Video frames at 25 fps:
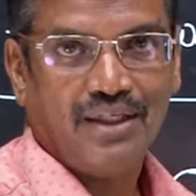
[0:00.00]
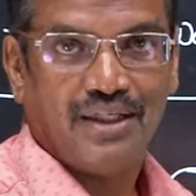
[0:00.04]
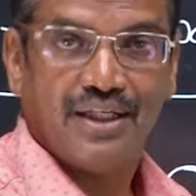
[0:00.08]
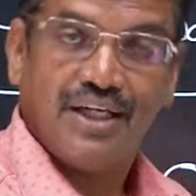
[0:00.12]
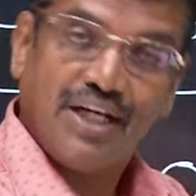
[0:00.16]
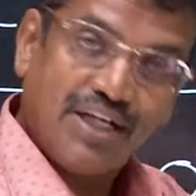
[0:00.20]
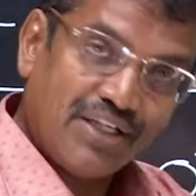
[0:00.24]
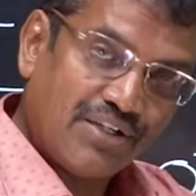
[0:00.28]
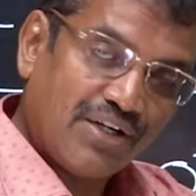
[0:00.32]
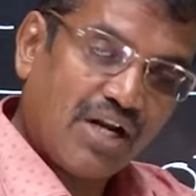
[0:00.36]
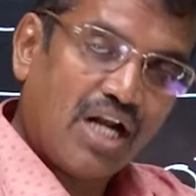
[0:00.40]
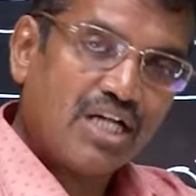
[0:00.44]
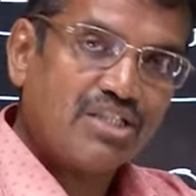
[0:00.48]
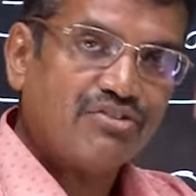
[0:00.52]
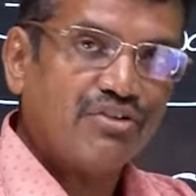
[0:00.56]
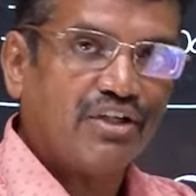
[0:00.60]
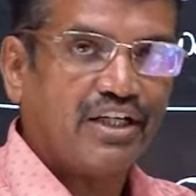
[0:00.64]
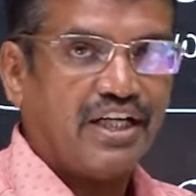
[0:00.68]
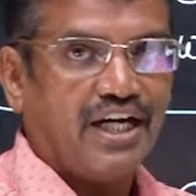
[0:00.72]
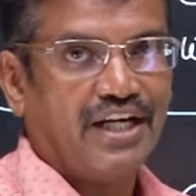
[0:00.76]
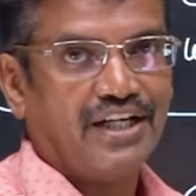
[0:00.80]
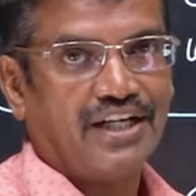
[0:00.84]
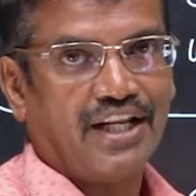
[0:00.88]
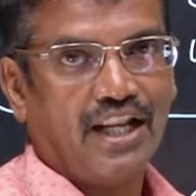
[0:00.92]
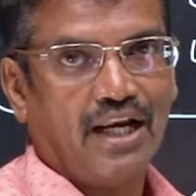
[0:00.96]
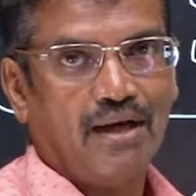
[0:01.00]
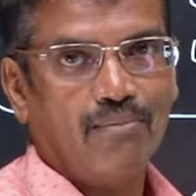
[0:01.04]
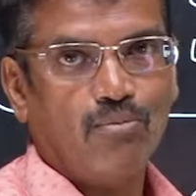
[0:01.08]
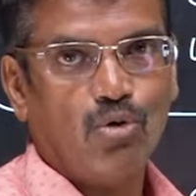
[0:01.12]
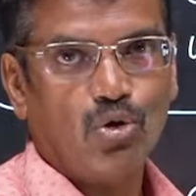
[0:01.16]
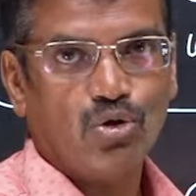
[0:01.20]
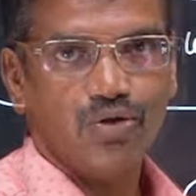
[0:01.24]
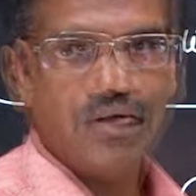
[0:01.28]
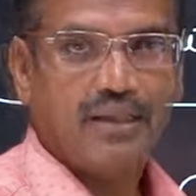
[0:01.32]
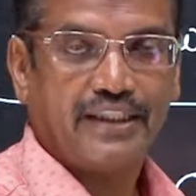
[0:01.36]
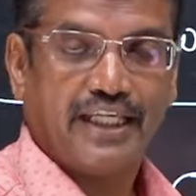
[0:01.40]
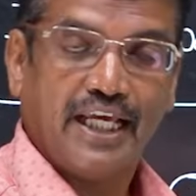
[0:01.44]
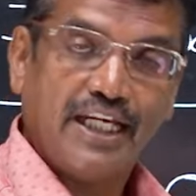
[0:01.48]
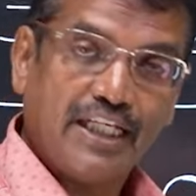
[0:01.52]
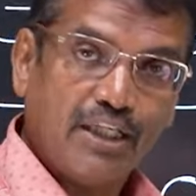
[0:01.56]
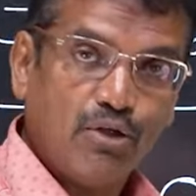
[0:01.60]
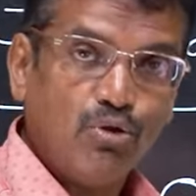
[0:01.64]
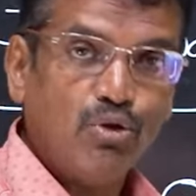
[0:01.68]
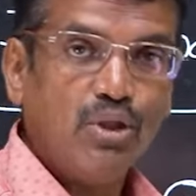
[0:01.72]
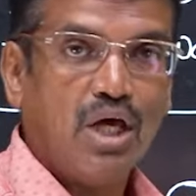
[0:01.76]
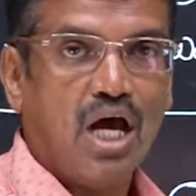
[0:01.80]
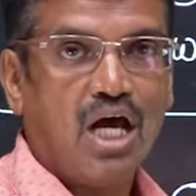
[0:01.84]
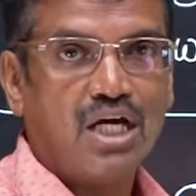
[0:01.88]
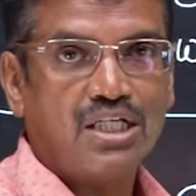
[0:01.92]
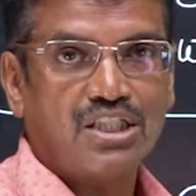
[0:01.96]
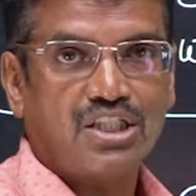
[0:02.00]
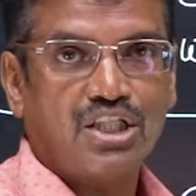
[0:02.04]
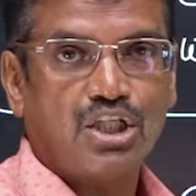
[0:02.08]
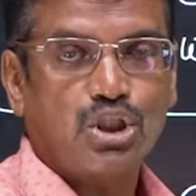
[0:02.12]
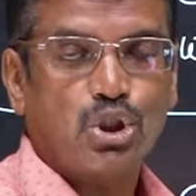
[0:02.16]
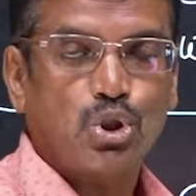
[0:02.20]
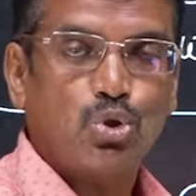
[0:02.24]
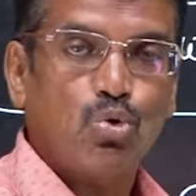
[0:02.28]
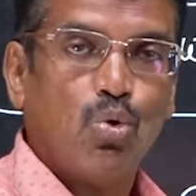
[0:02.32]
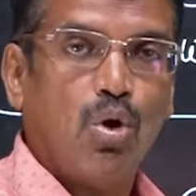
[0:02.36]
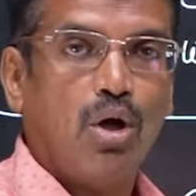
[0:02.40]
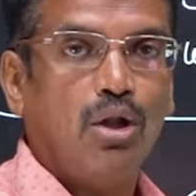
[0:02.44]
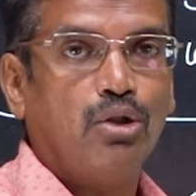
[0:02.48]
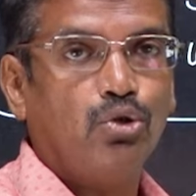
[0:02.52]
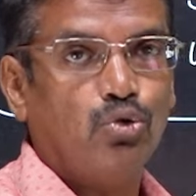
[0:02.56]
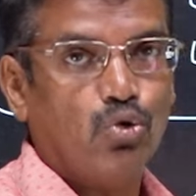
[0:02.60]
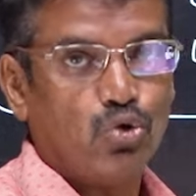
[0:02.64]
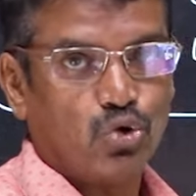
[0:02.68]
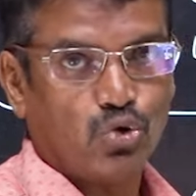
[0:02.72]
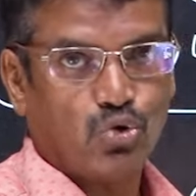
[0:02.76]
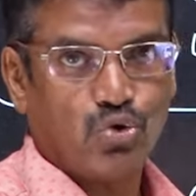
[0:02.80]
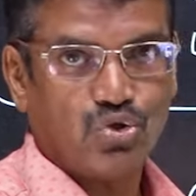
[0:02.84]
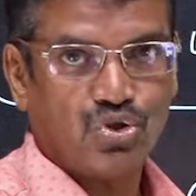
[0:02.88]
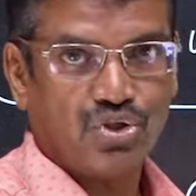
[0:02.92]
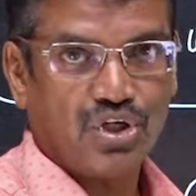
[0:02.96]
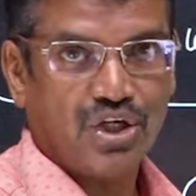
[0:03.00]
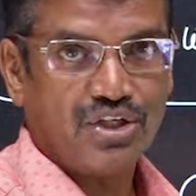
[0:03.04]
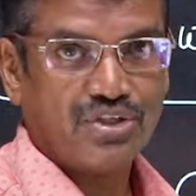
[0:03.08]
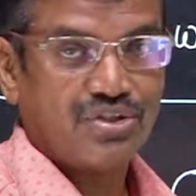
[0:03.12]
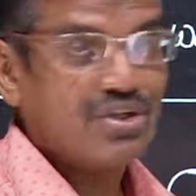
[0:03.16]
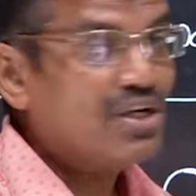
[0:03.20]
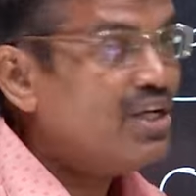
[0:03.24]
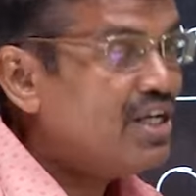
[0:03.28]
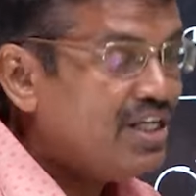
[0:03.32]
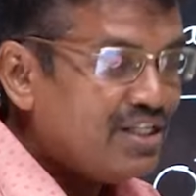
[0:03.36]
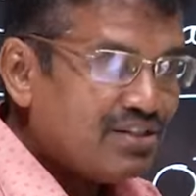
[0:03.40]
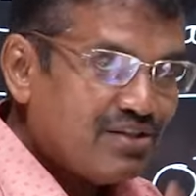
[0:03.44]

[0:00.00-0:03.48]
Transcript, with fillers: Heat transfer can tell about, can give the answers to all those questions.